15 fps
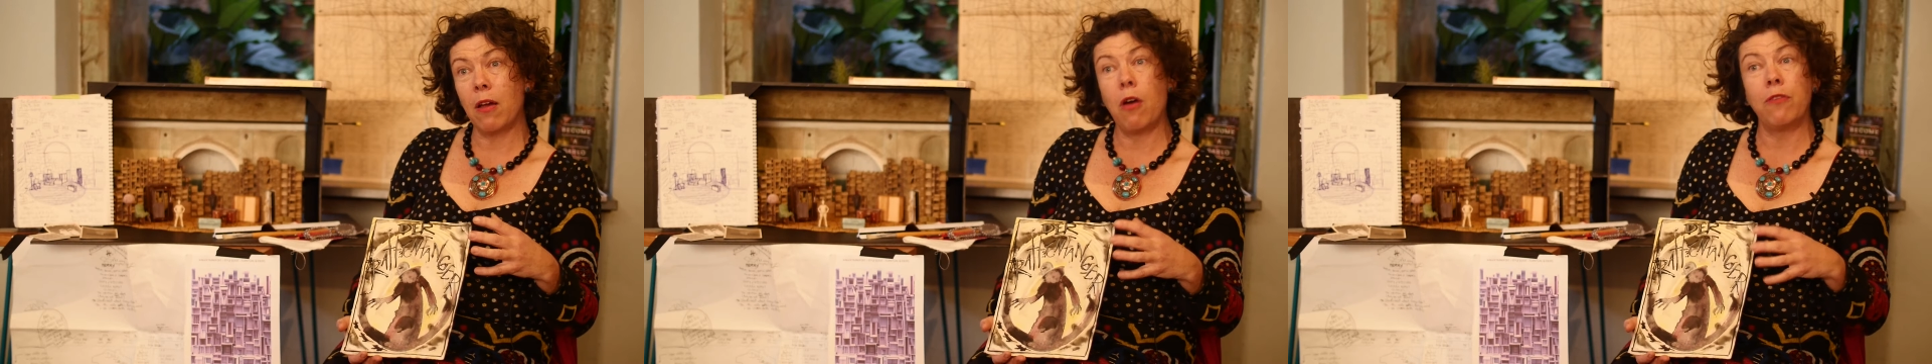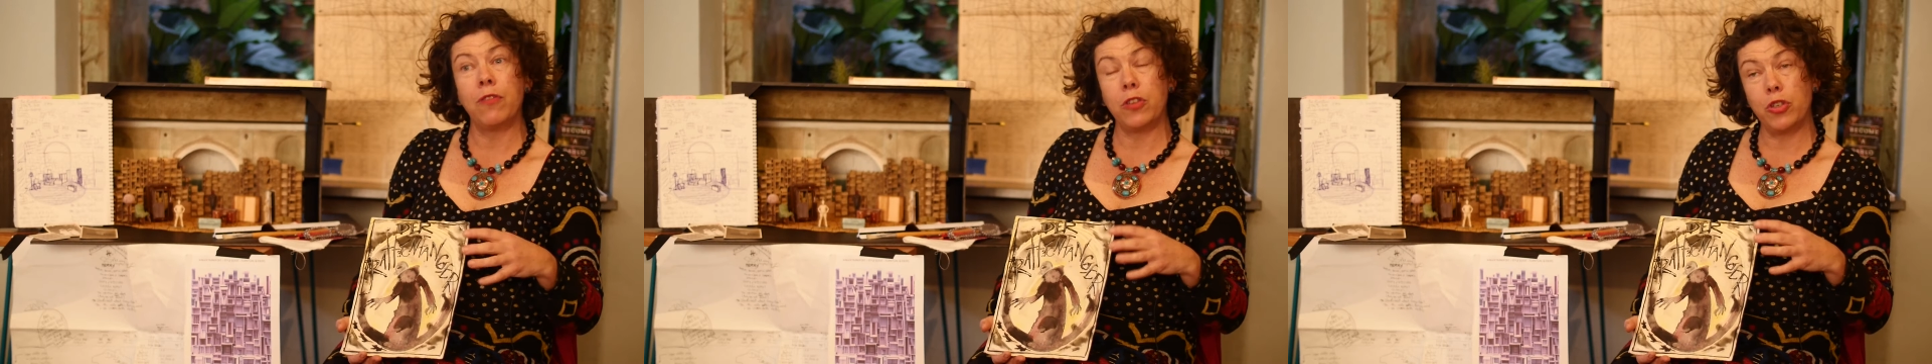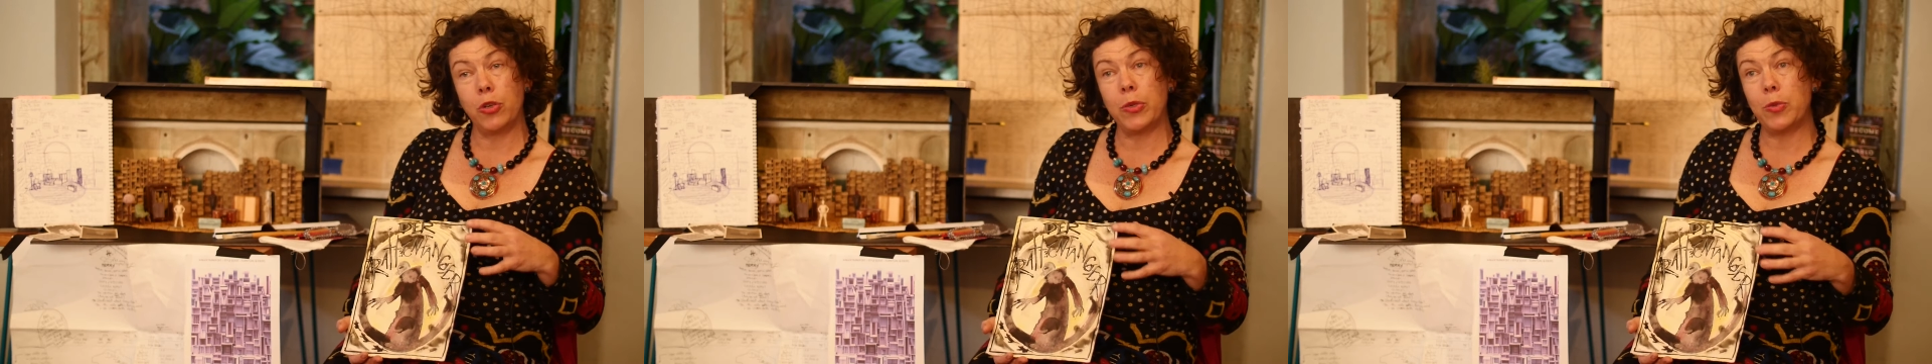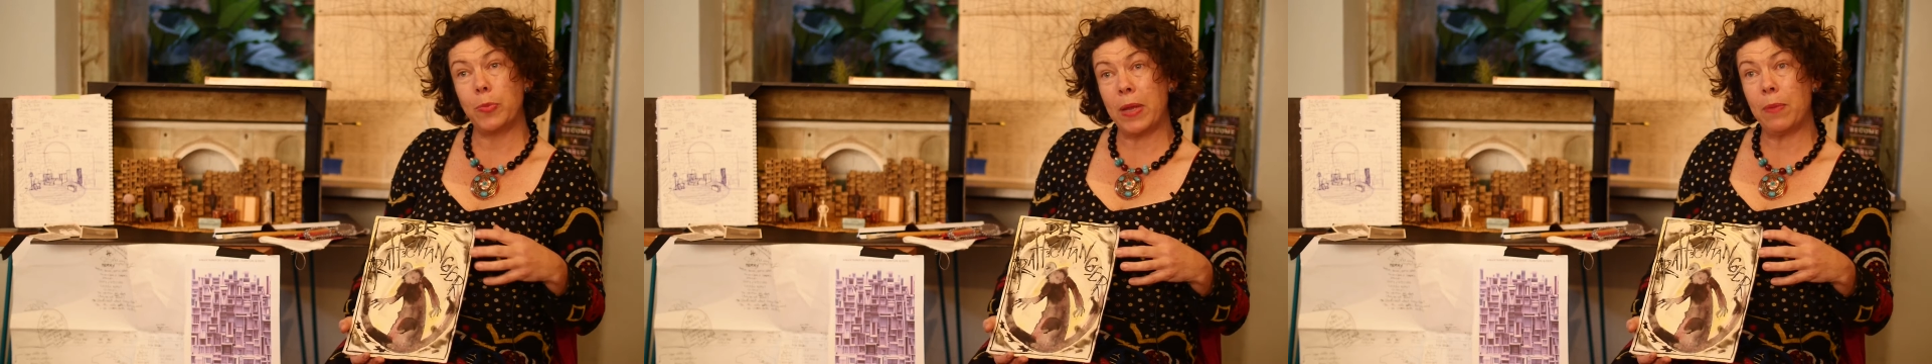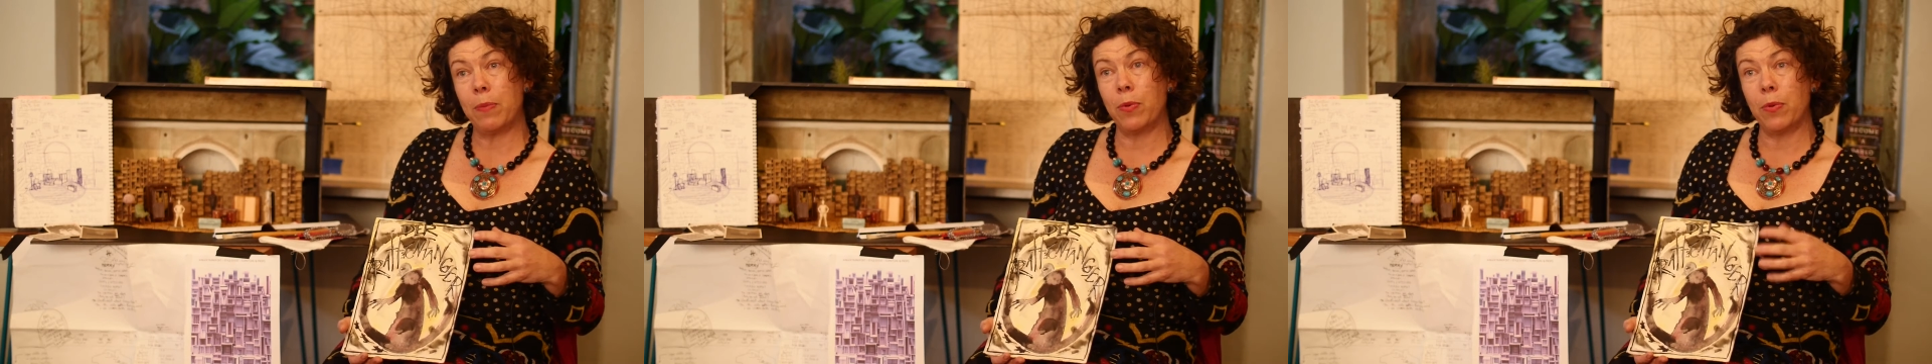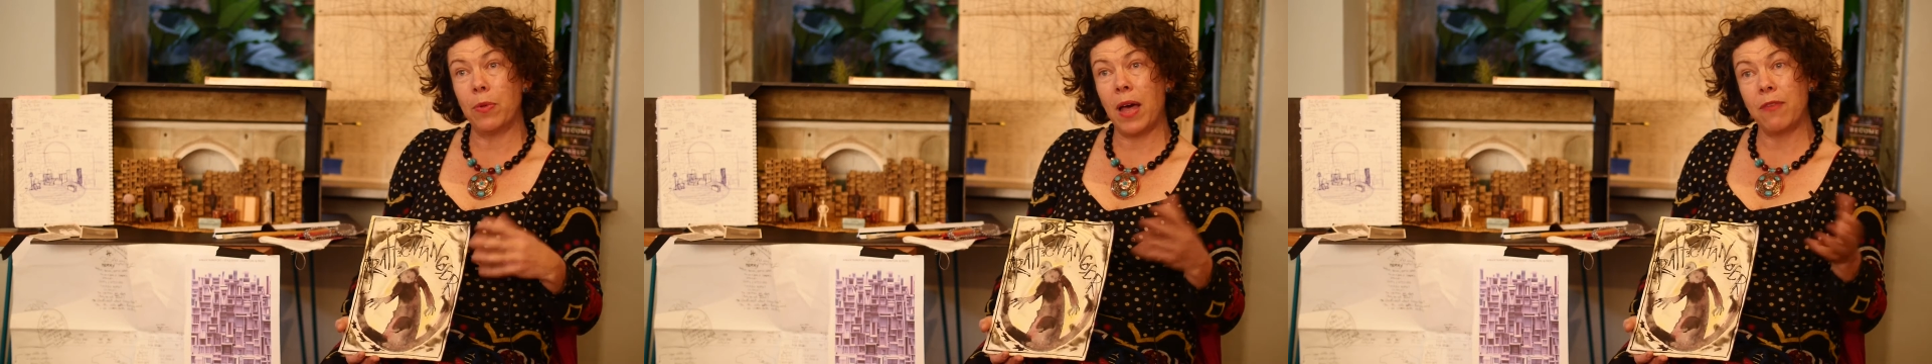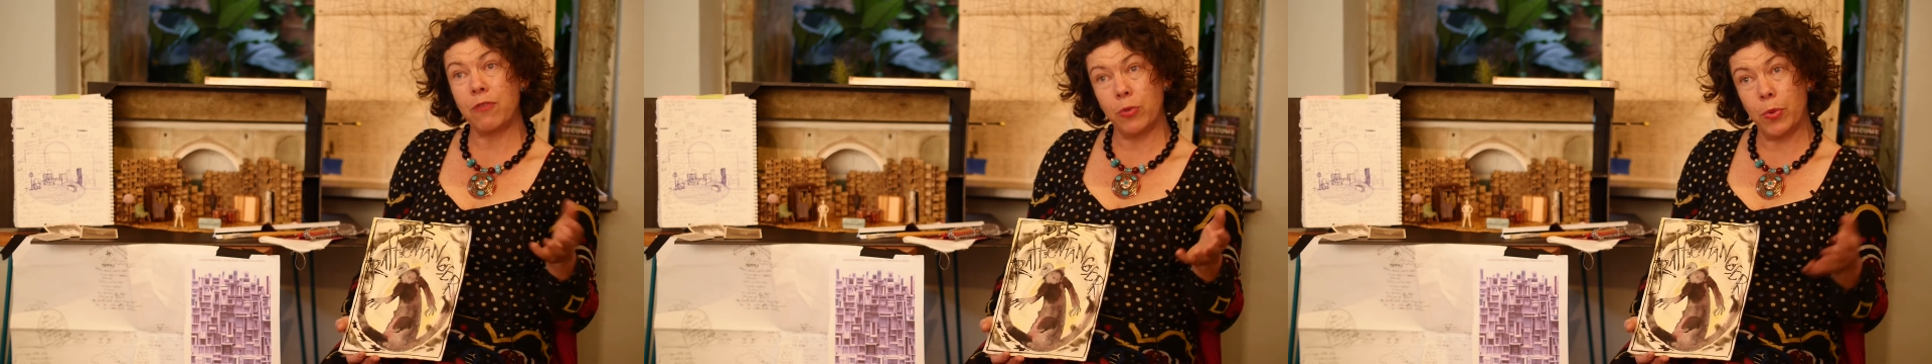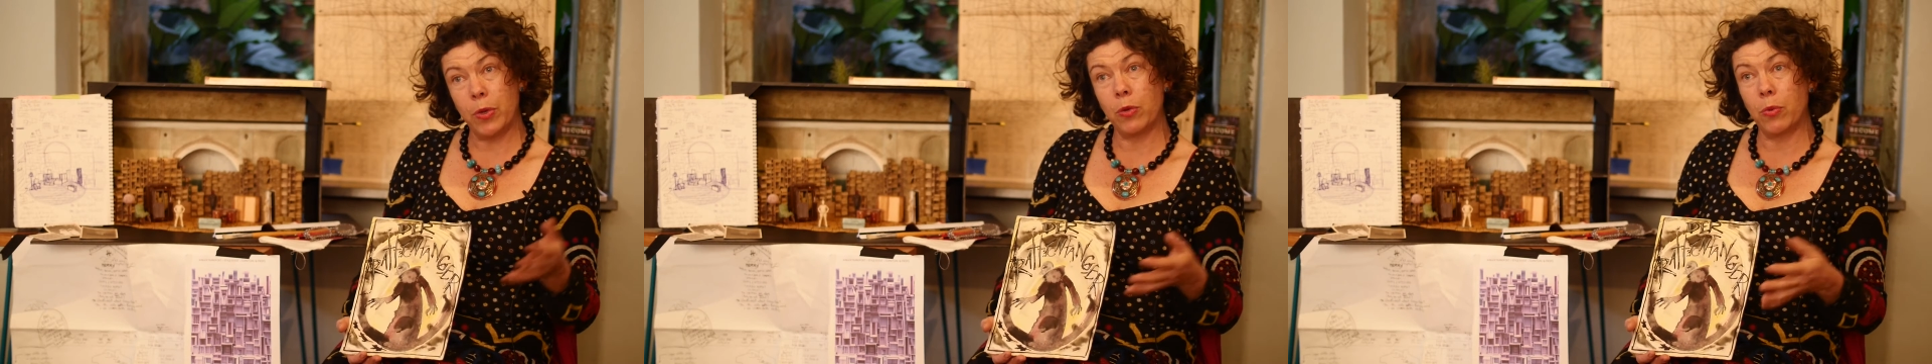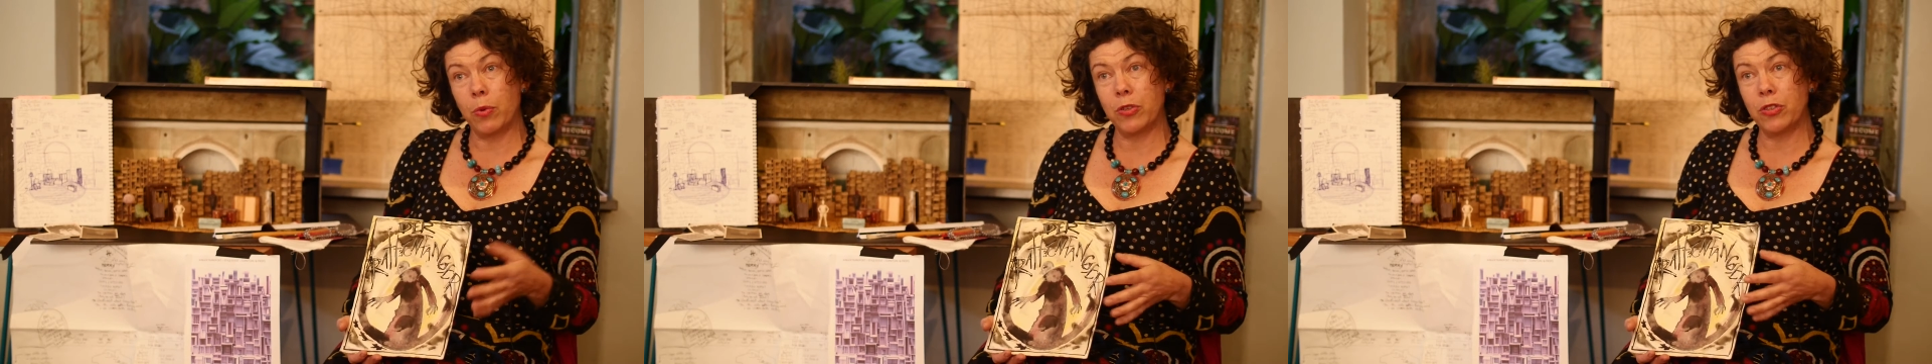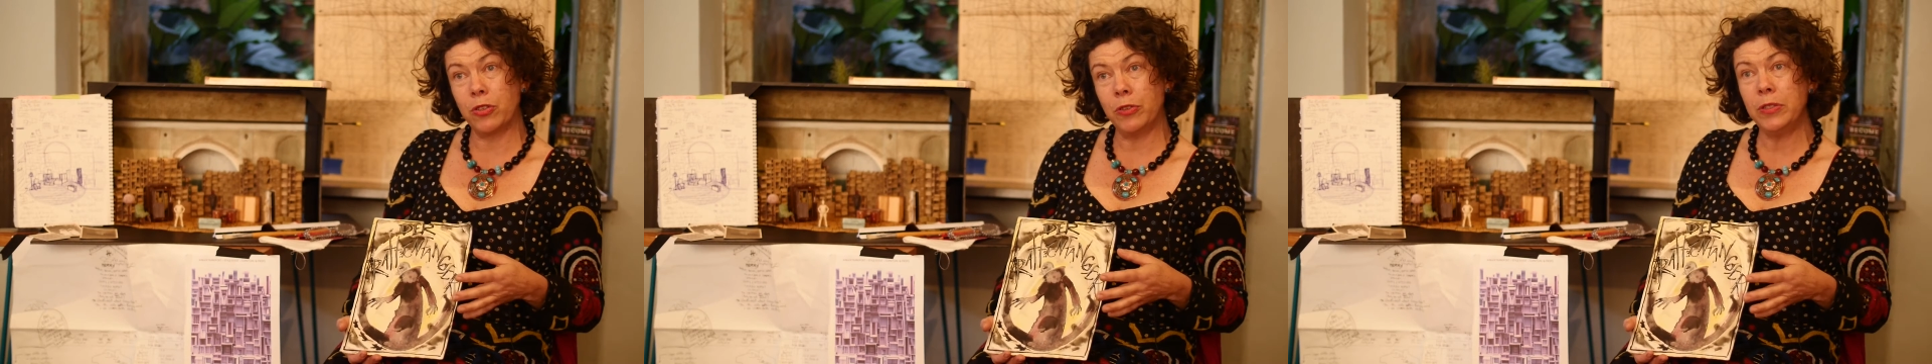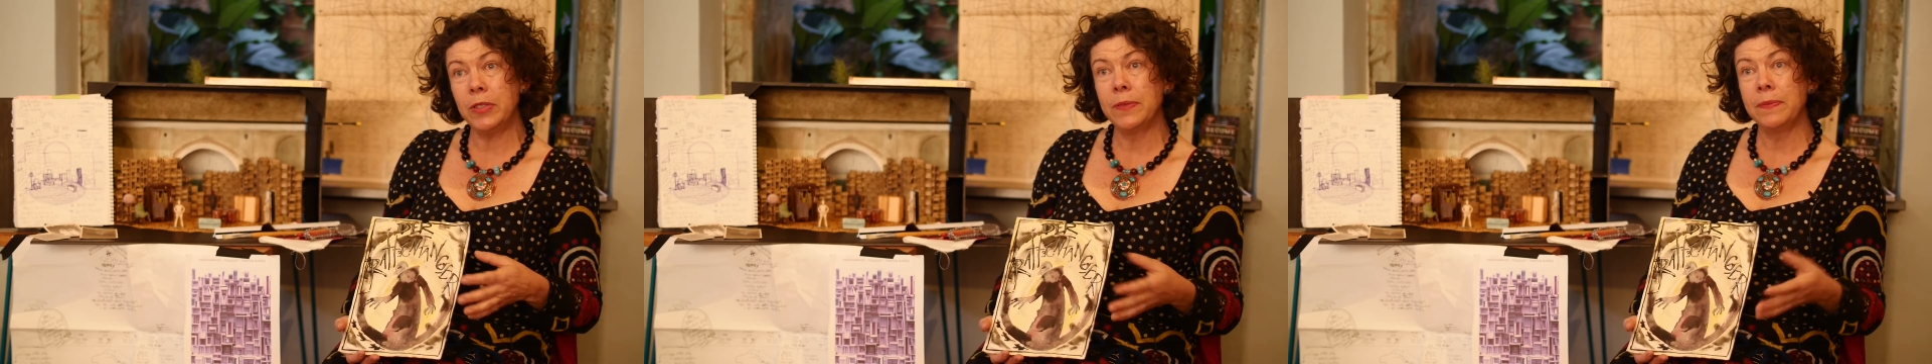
of the Jewish people after World War II,